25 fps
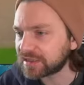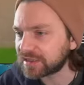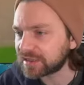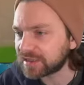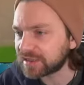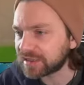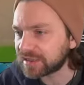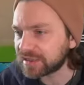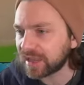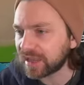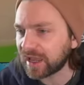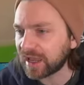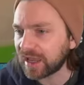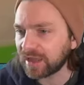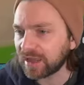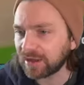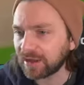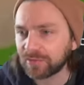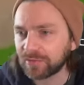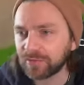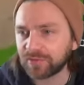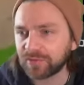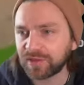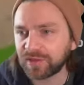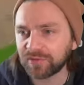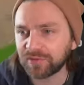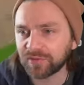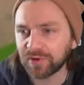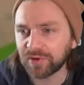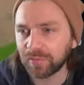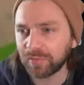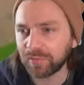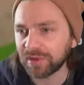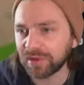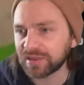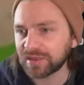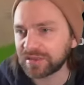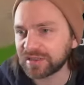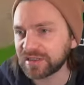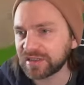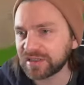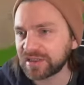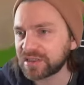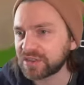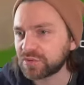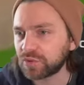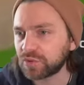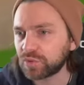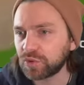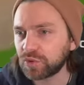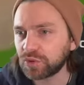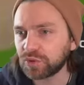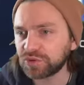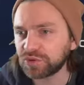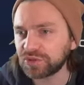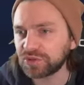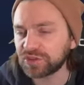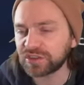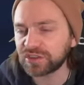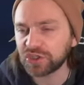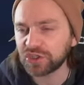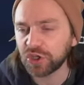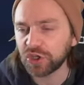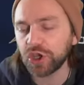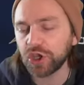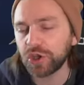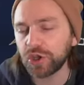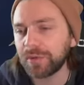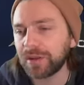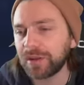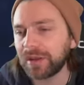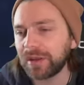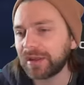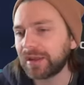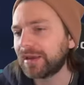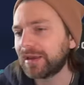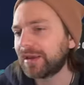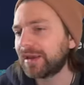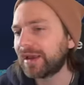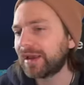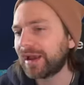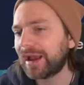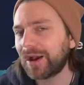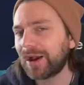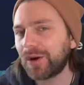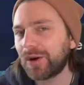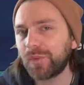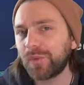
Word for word: you can get, different abilities will determine how